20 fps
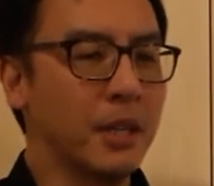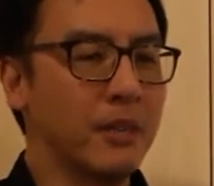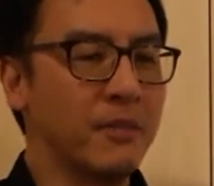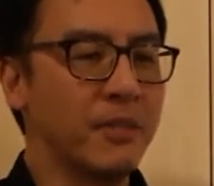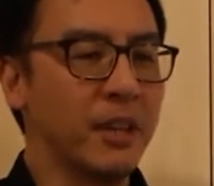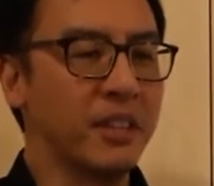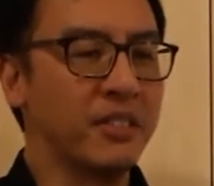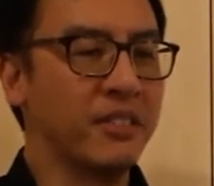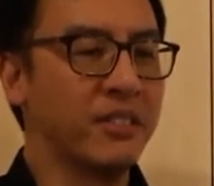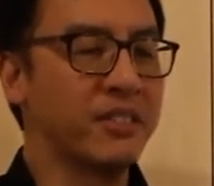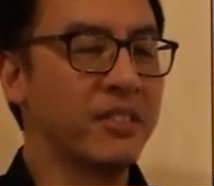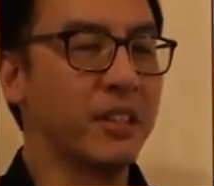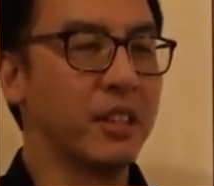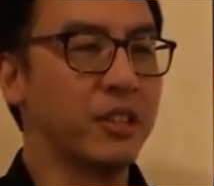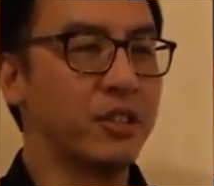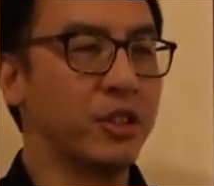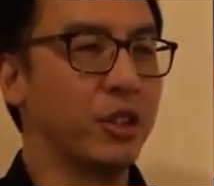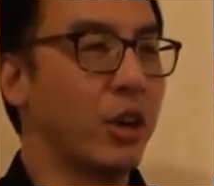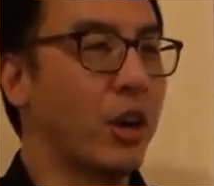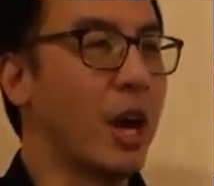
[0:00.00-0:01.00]
invasive
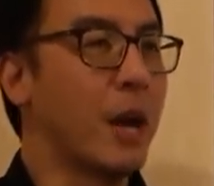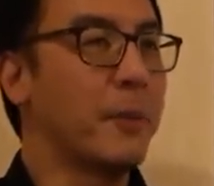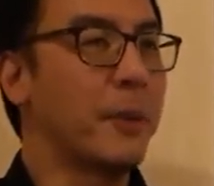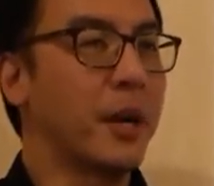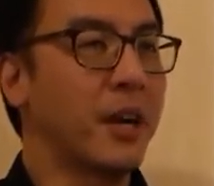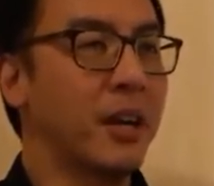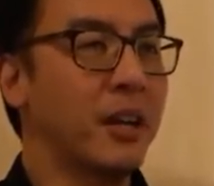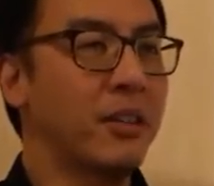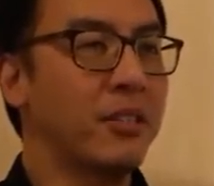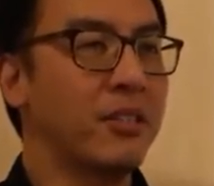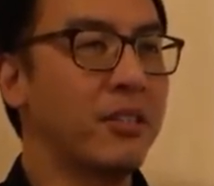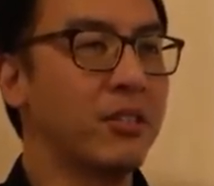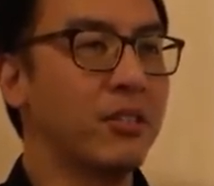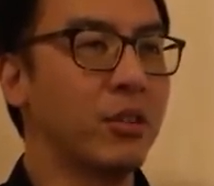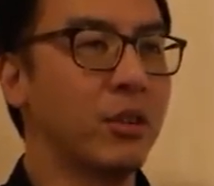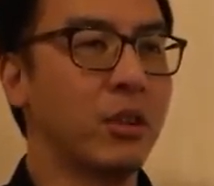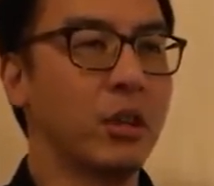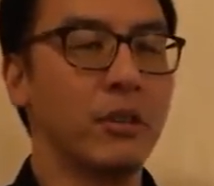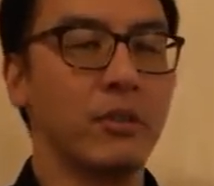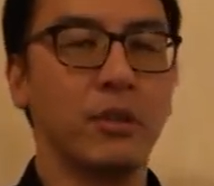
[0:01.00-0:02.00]
surgery, or M I S.
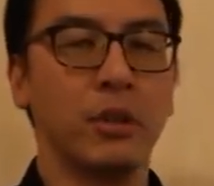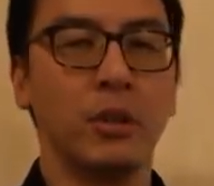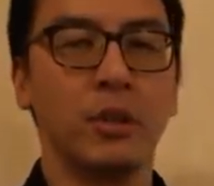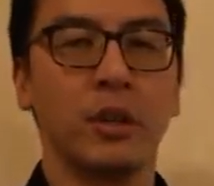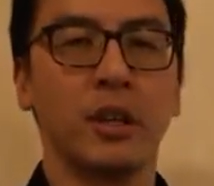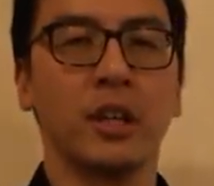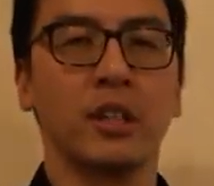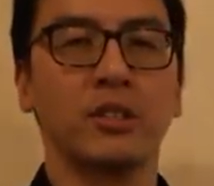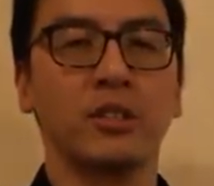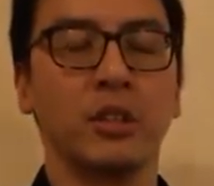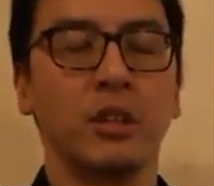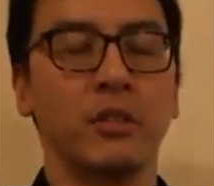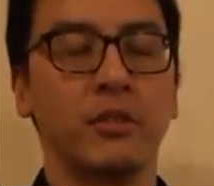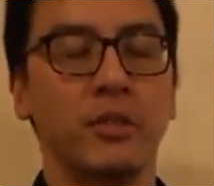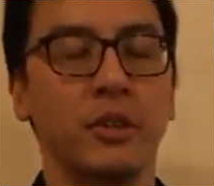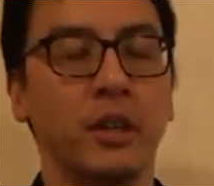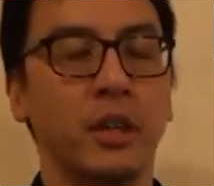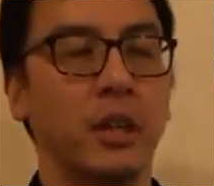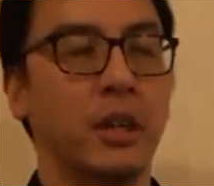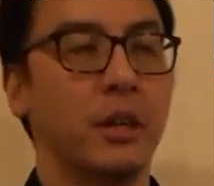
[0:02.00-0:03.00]
So if you look at sort of
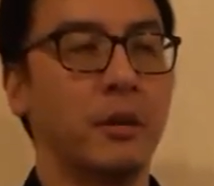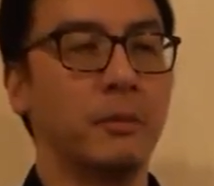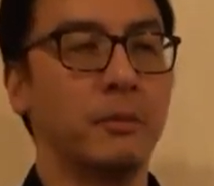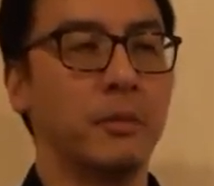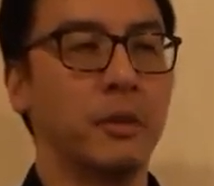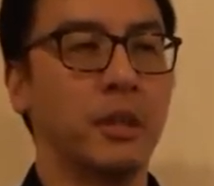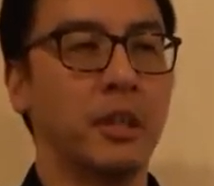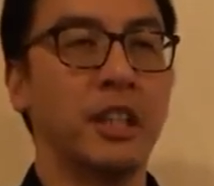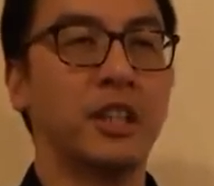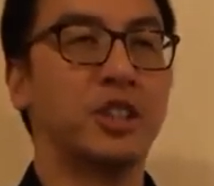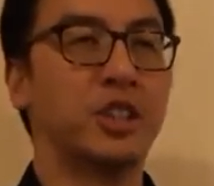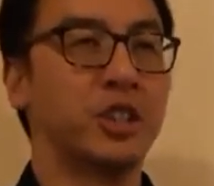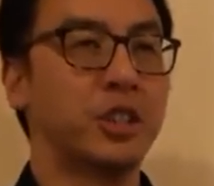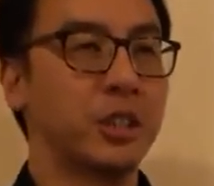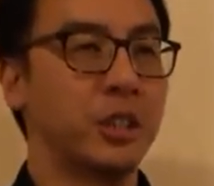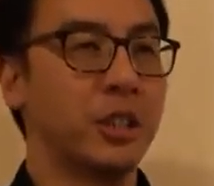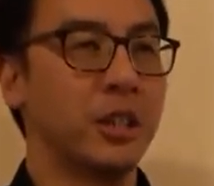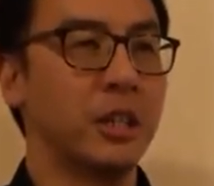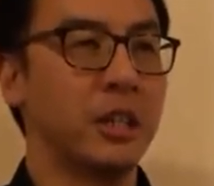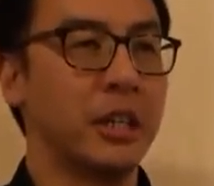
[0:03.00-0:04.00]
um,
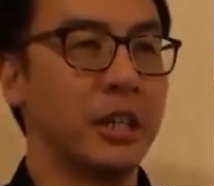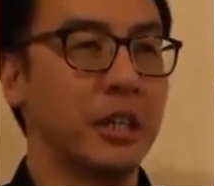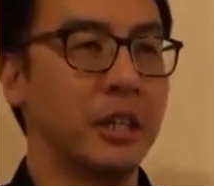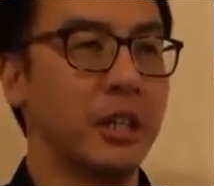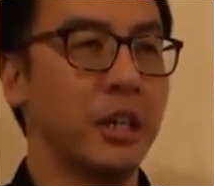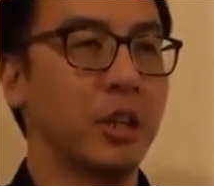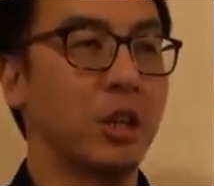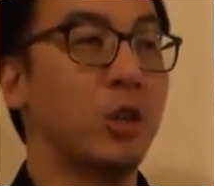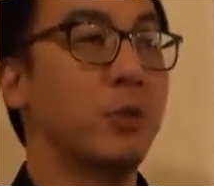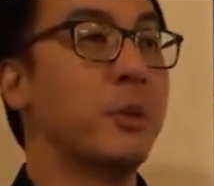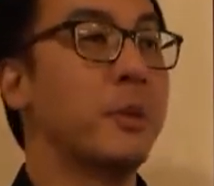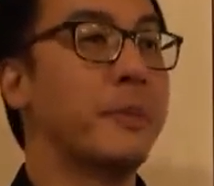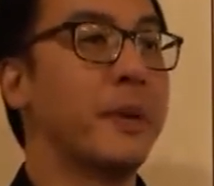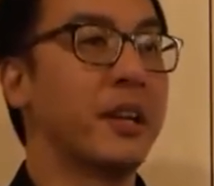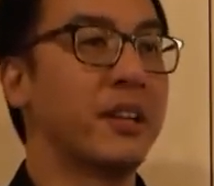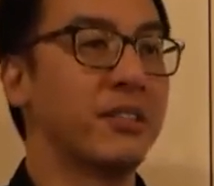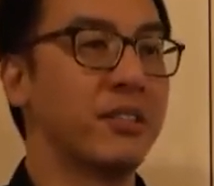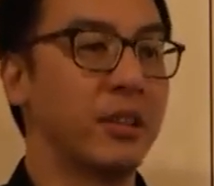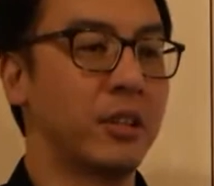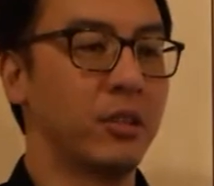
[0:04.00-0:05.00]
literature in the human
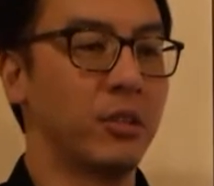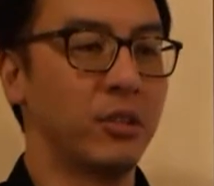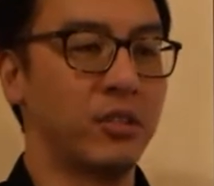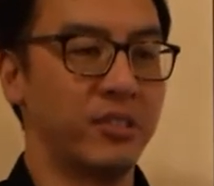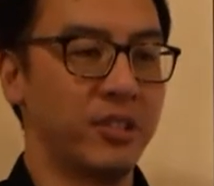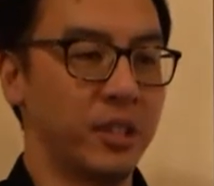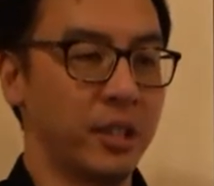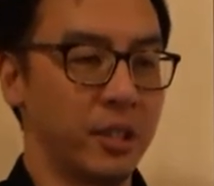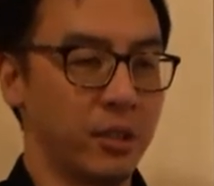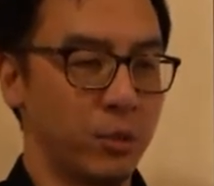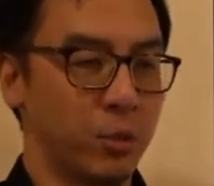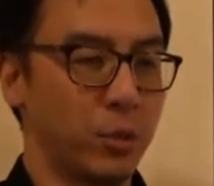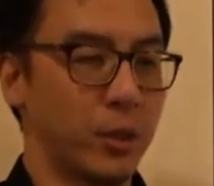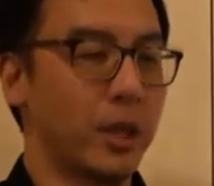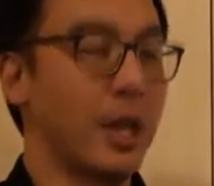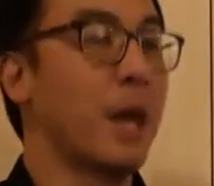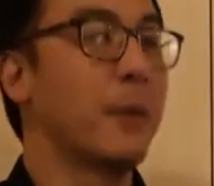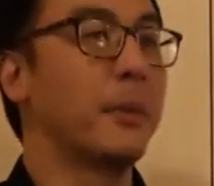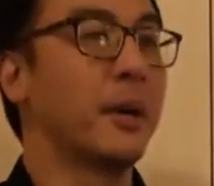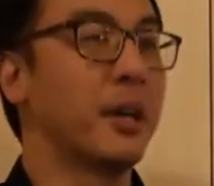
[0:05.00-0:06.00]
medicine, you see this
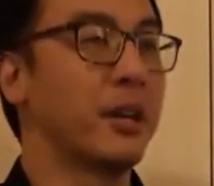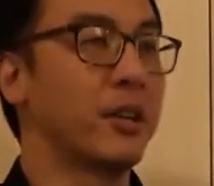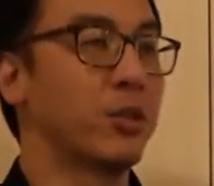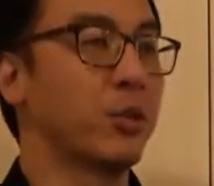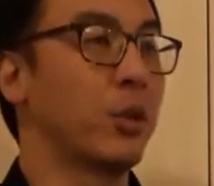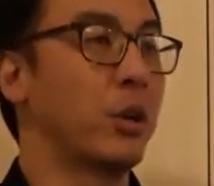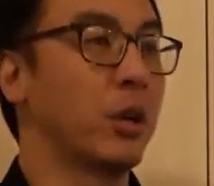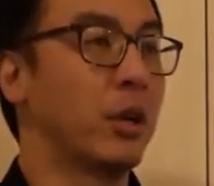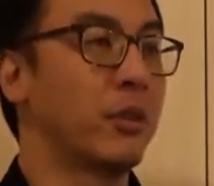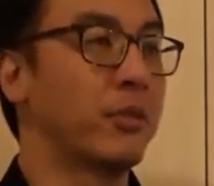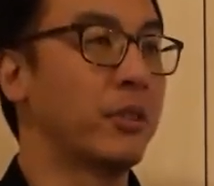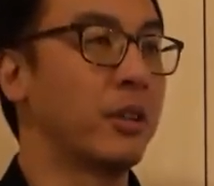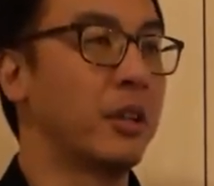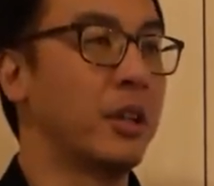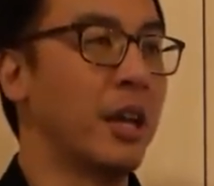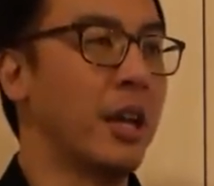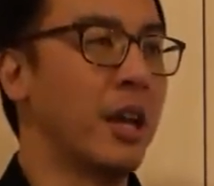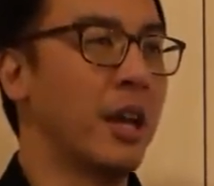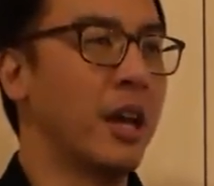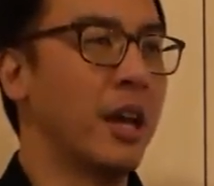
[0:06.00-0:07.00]
word M I S quite often.
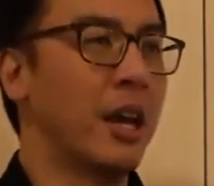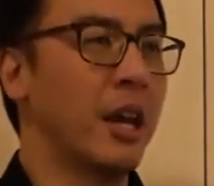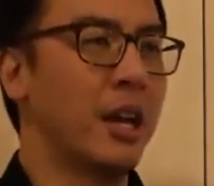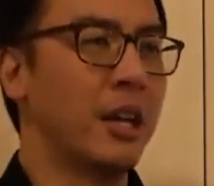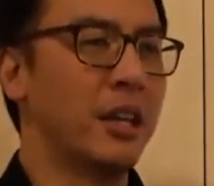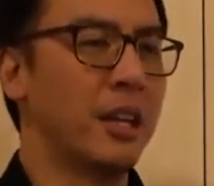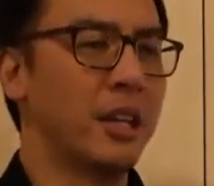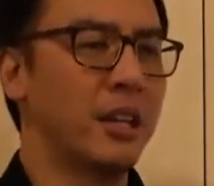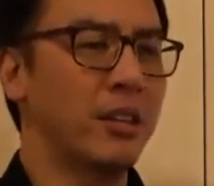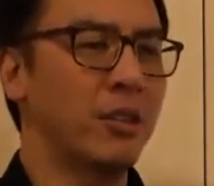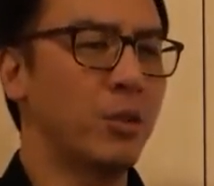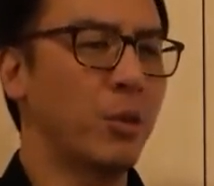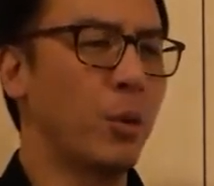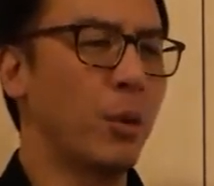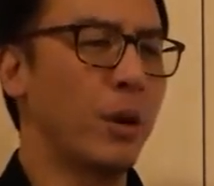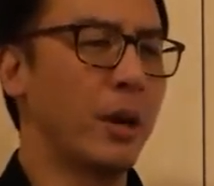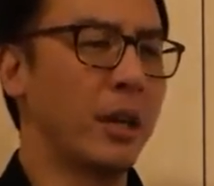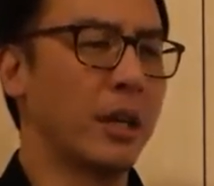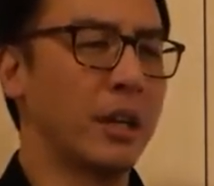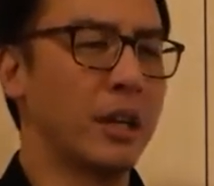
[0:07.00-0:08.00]
And it is
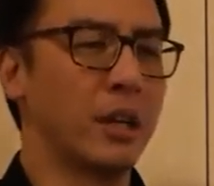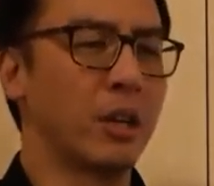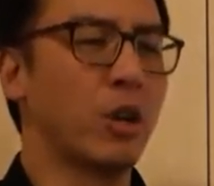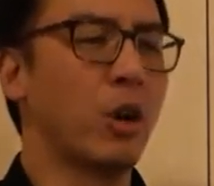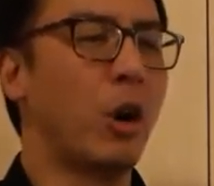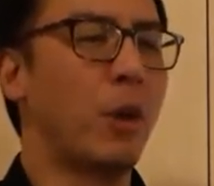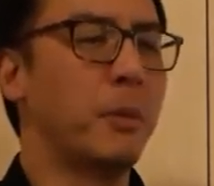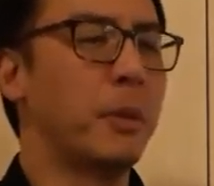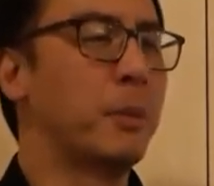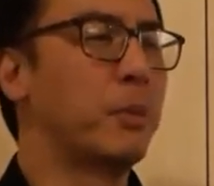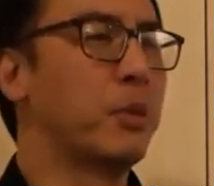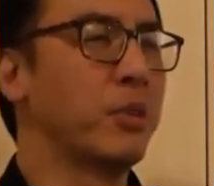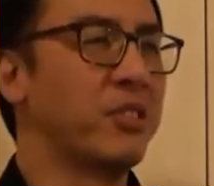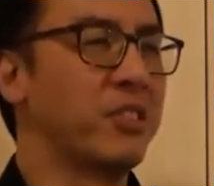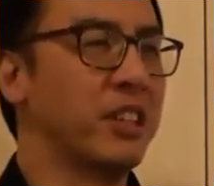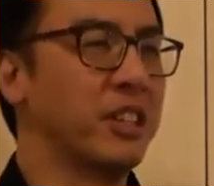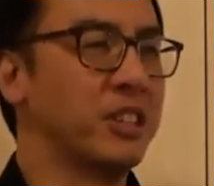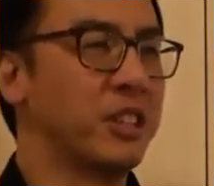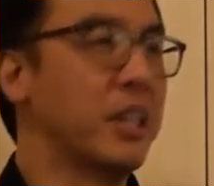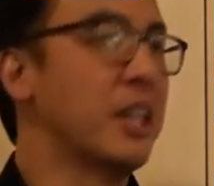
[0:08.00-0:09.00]
quite a common
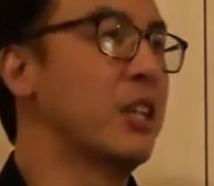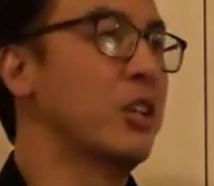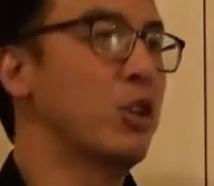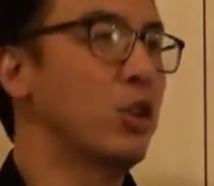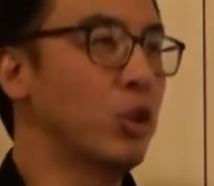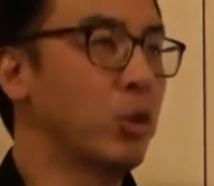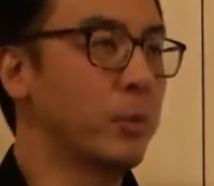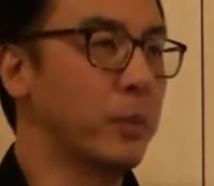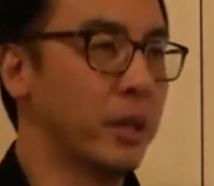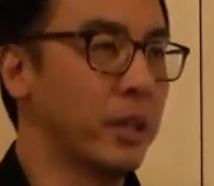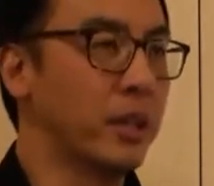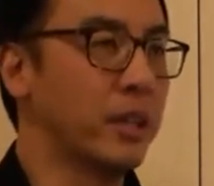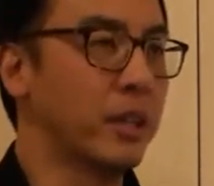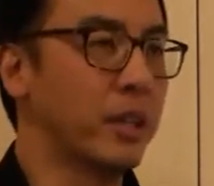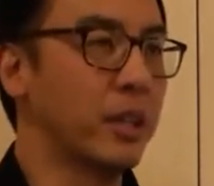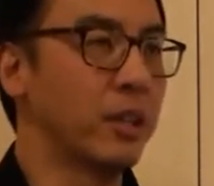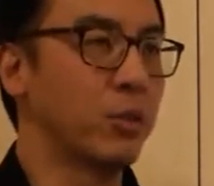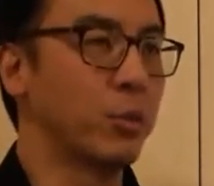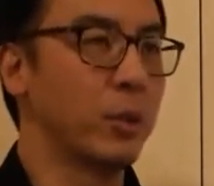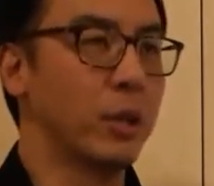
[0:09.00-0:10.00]
procedure in human,
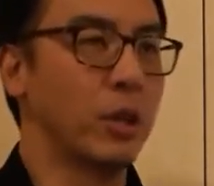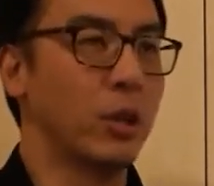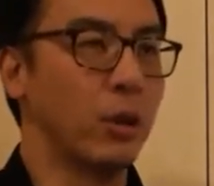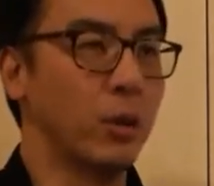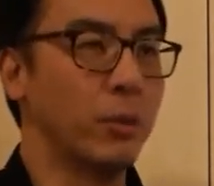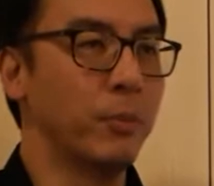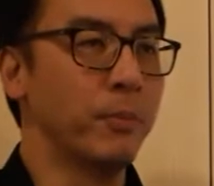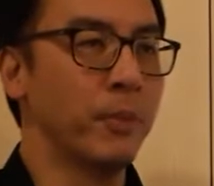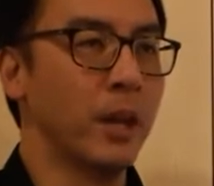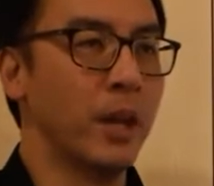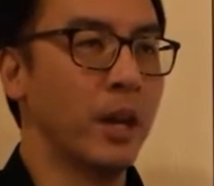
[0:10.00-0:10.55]
as we know.